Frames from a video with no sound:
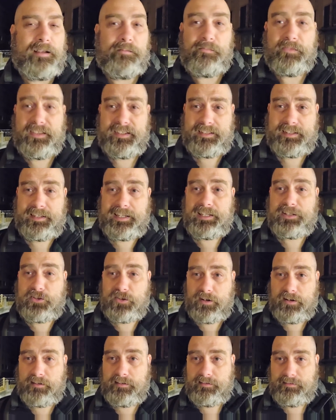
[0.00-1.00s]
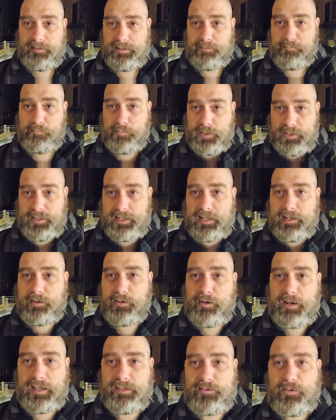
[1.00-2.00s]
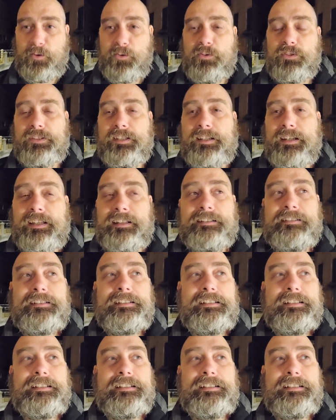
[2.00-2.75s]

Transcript: This t-shirt in particular has holes in it,